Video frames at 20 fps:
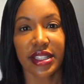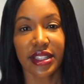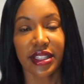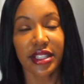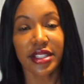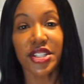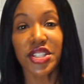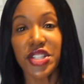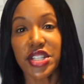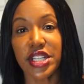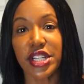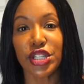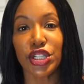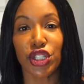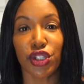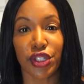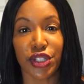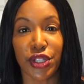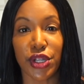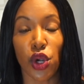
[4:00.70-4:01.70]
This is an
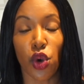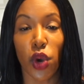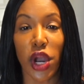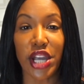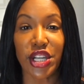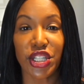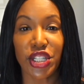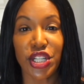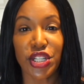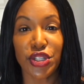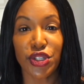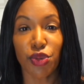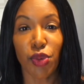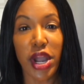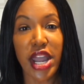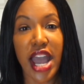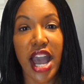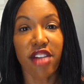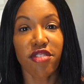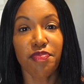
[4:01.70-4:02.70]
interesting question. Do I
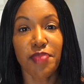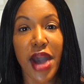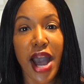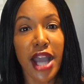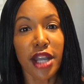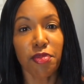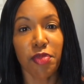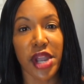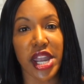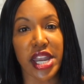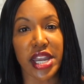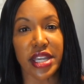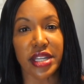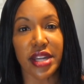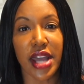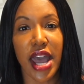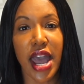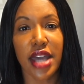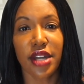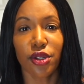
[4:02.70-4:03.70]
have back pain?
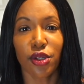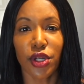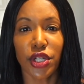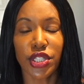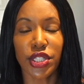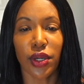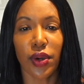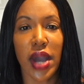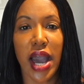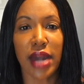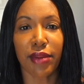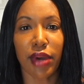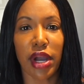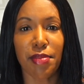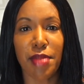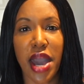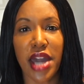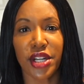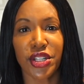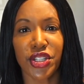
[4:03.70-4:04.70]
And also, how do I
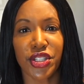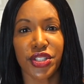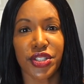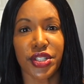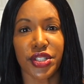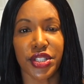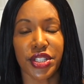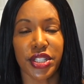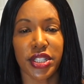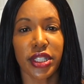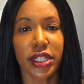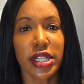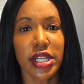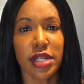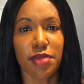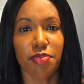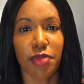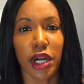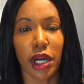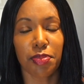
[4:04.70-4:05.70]
manage to
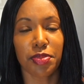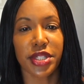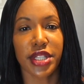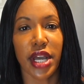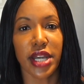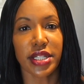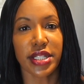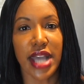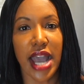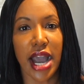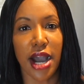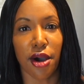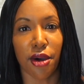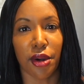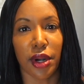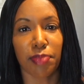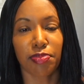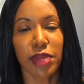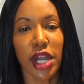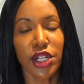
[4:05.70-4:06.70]
sleep upside down?
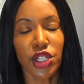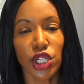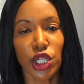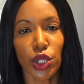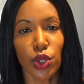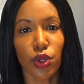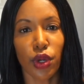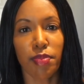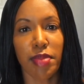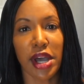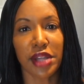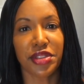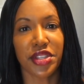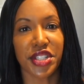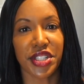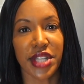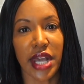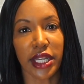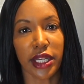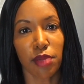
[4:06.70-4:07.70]
I'm not sure about the
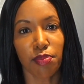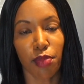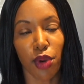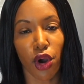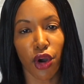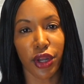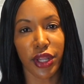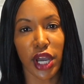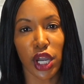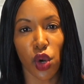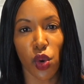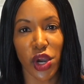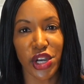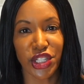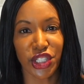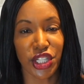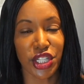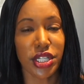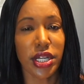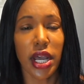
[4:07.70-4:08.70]
second part of that
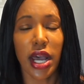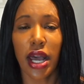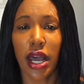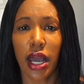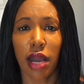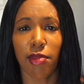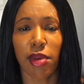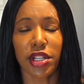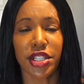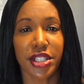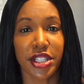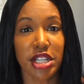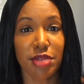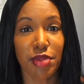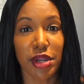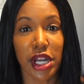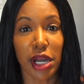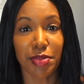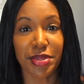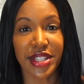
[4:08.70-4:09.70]
question, about
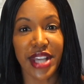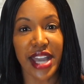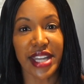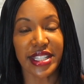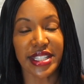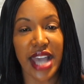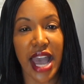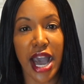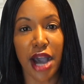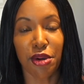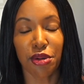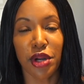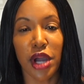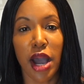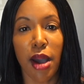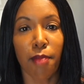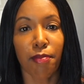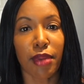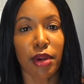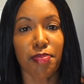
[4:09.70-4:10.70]
sleeping upside down,
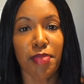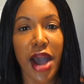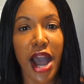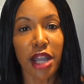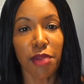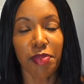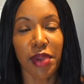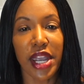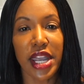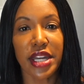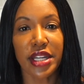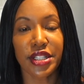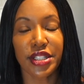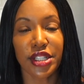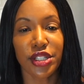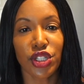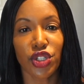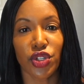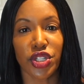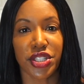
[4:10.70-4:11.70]
but back pain is
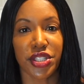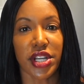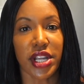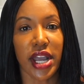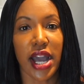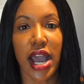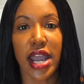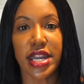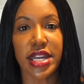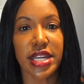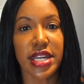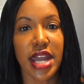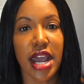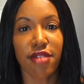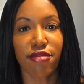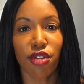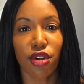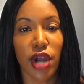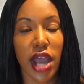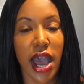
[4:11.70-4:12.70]
interesting. I
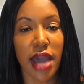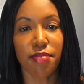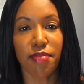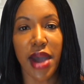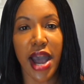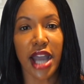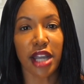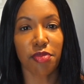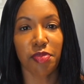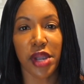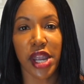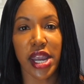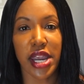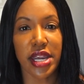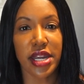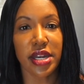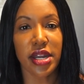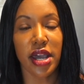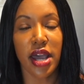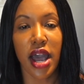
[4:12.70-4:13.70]
never had back
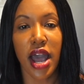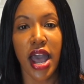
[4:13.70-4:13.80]
pain.